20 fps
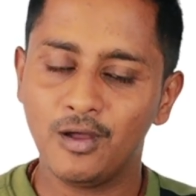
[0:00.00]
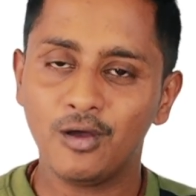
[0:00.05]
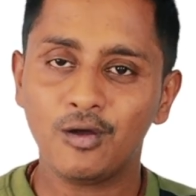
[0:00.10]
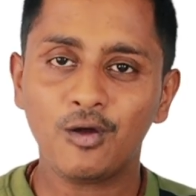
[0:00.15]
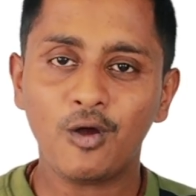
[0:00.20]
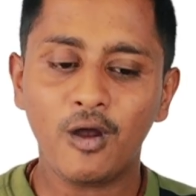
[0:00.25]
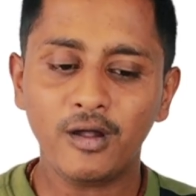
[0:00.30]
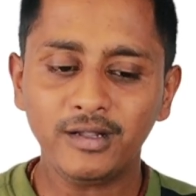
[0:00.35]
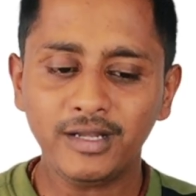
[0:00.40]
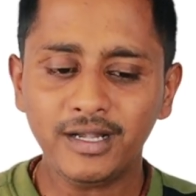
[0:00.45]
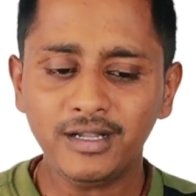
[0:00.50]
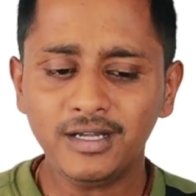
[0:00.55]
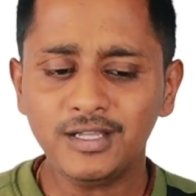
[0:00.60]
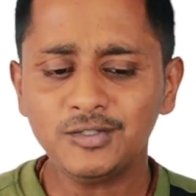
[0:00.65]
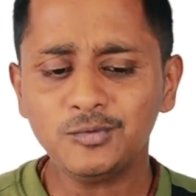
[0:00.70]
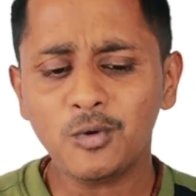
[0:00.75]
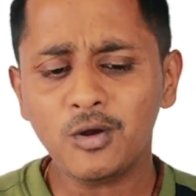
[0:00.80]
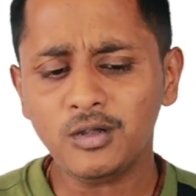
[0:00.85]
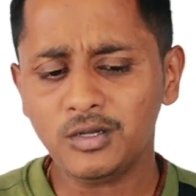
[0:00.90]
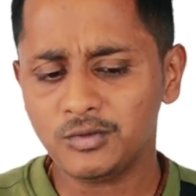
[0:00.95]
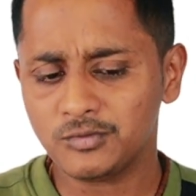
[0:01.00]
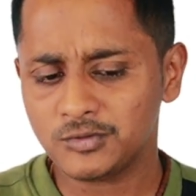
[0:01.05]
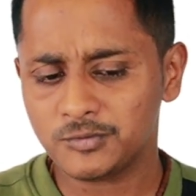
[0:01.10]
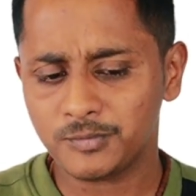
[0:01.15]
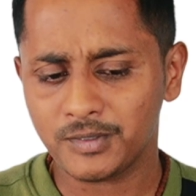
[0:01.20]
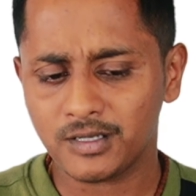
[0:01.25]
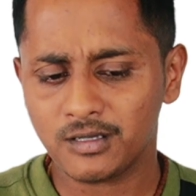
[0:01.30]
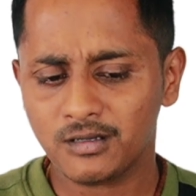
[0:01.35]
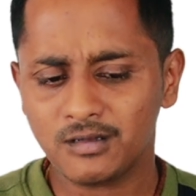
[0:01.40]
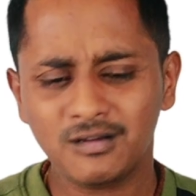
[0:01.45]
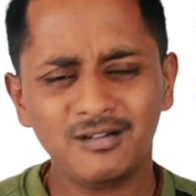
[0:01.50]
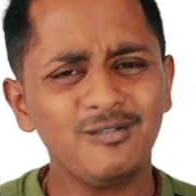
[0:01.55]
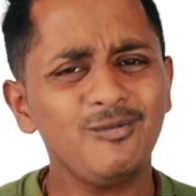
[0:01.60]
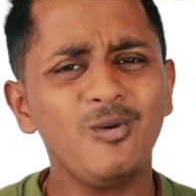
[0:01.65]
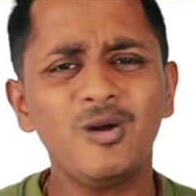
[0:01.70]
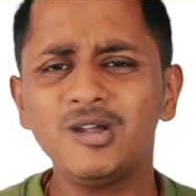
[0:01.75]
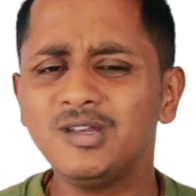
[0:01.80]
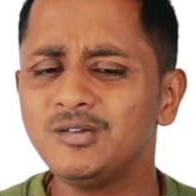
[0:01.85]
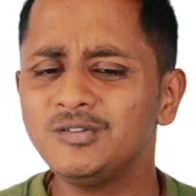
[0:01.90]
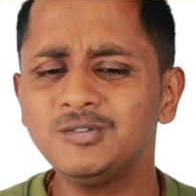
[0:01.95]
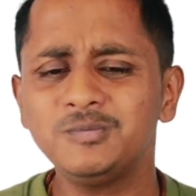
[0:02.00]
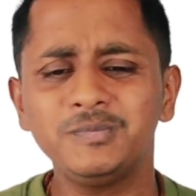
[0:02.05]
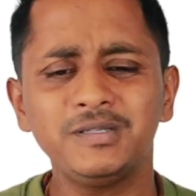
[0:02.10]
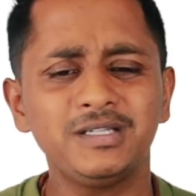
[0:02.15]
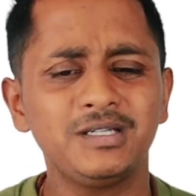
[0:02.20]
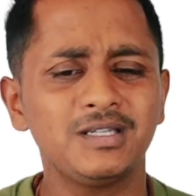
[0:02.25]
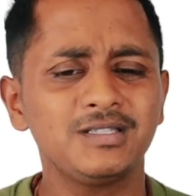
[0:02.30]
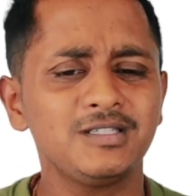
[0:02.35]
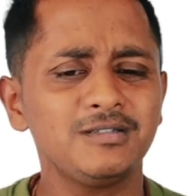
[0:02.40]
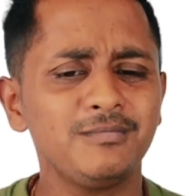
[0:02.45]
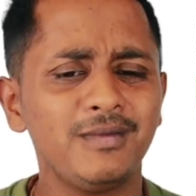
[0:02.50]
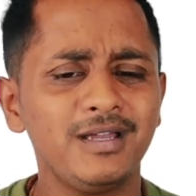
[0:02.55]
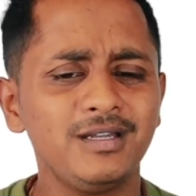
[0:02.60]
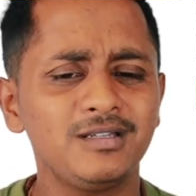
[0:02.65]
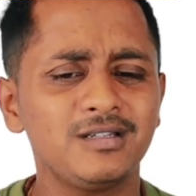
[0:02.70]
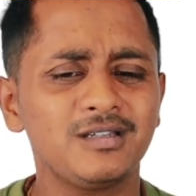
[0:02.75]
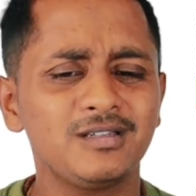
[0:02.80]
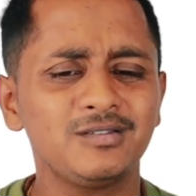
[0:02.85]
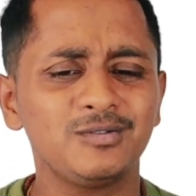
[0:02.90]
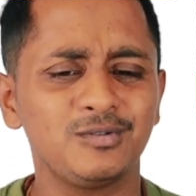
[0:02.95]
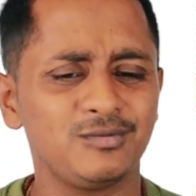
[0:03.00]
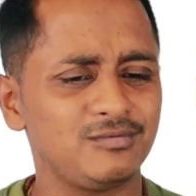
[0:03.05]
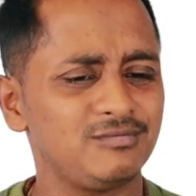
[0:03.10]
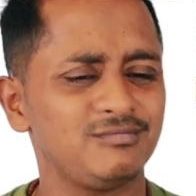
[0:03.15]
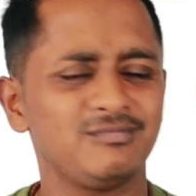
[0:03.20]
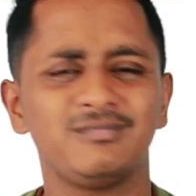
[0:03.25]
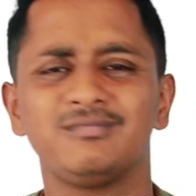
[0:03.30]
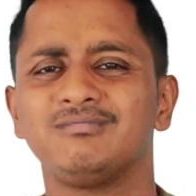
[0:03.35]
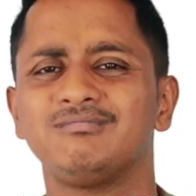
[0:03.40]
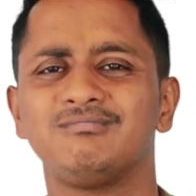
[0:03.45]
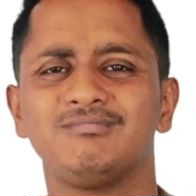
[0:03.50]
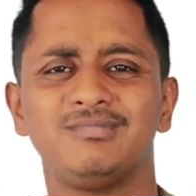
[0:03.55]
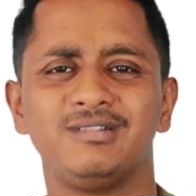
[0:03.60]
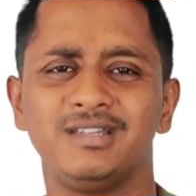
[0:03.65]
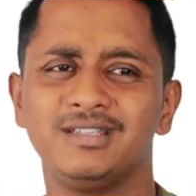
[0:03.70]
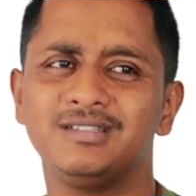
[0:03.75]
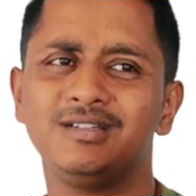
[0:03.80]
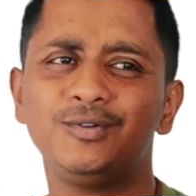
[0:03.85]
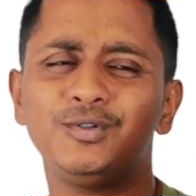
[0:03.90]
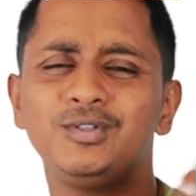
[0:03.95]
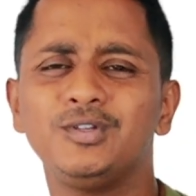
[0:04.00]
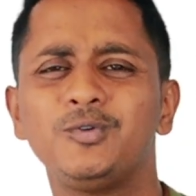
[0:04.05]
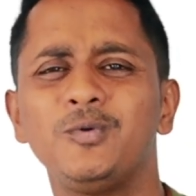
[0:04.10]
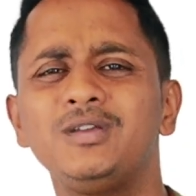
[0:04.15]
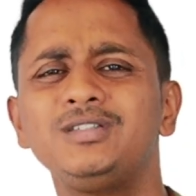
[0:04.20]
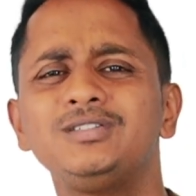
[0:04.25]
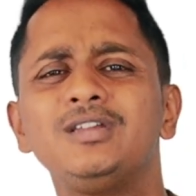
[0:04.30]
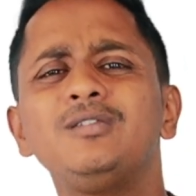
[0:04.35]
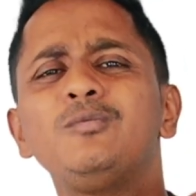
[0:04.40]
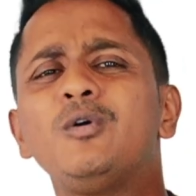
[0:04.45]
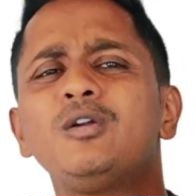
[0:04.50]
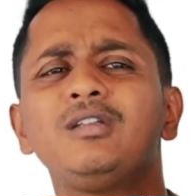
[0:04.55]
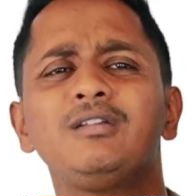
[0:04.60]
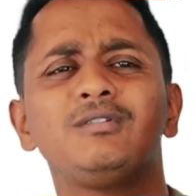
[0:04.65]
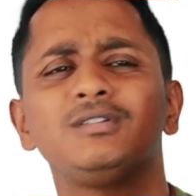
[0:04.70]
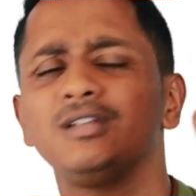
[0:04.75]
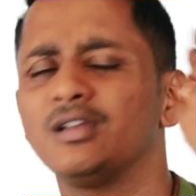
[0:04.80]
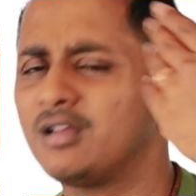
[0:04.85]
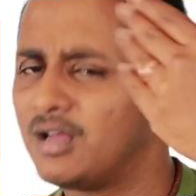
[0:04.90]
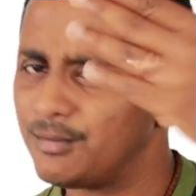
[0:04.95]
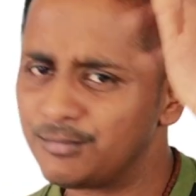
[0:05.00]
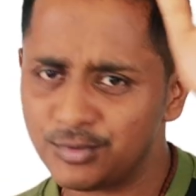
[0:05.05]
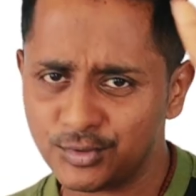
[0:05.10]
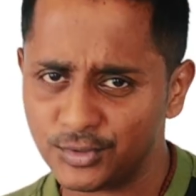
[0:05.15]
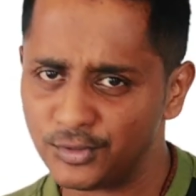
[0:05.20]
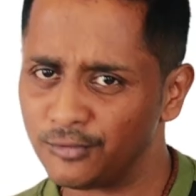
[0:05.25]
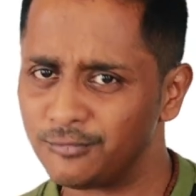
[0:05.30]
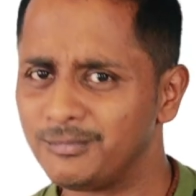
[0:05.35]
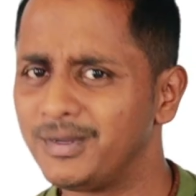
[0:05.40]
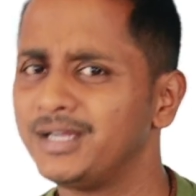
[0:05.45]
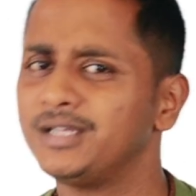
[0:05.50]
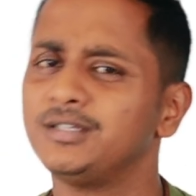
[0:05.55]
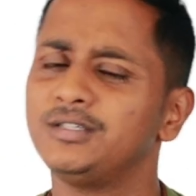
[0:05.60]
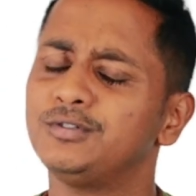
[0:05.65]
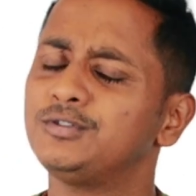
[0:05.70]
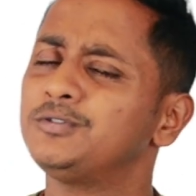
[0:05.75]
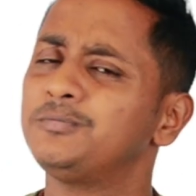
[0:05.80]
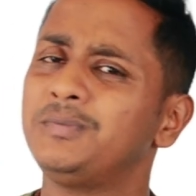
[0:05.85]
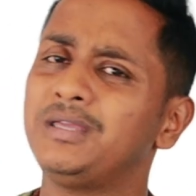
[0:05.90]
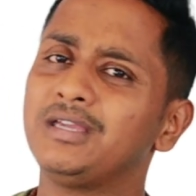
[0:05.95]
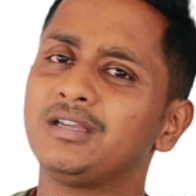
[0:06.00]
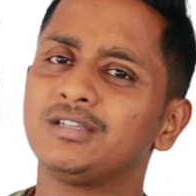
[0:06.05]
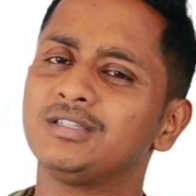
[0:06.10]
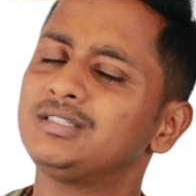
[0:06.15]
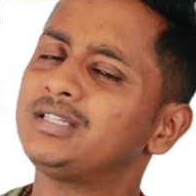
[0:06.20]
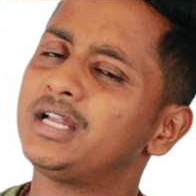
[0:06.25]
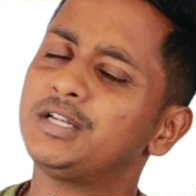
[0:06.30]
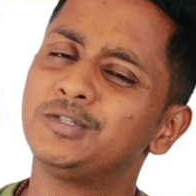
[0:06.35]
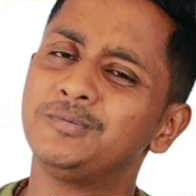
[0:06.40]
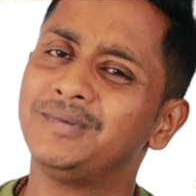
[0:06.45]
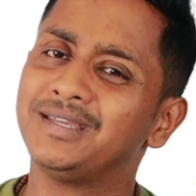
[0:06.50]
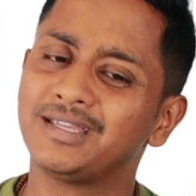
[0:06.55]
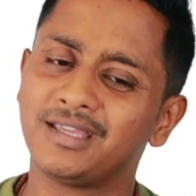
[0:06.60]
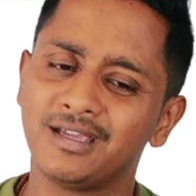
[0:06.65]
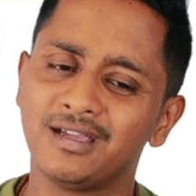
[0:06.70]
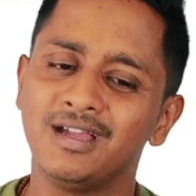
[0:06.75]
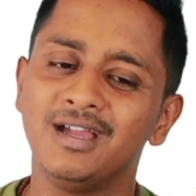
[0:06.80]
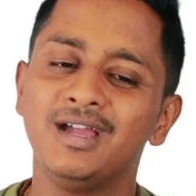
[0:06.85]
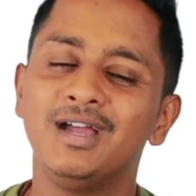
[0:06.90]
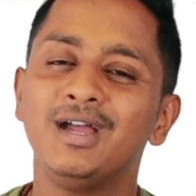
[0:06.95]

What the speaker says: Content is what you speak. What you speak does not matter. So, listen to the question, whatever that comes to your mind, you speak, start speaking.